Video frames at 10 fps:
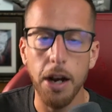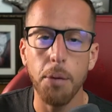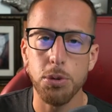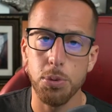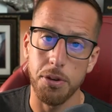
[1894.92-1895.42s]

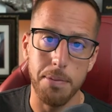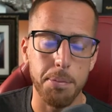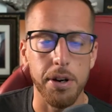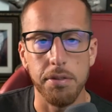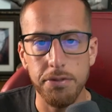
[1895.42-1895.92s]
helps with your
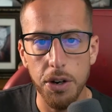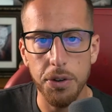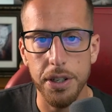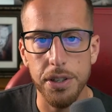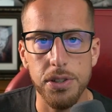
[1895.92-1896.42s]
memory and
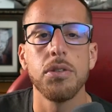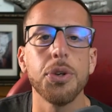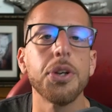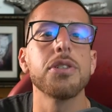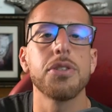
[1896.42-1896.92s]
focus. So
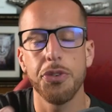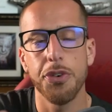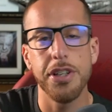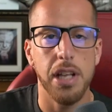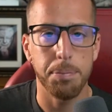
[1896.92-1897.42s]
here's the
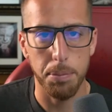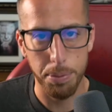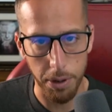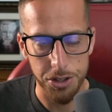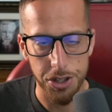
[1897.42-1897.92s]
three step
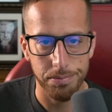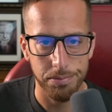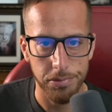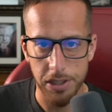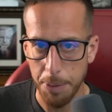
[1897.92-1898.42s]
approach.
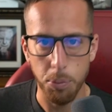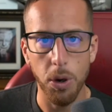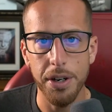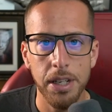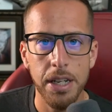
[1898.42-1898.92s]
Step
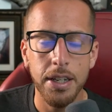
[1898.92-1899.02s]
one,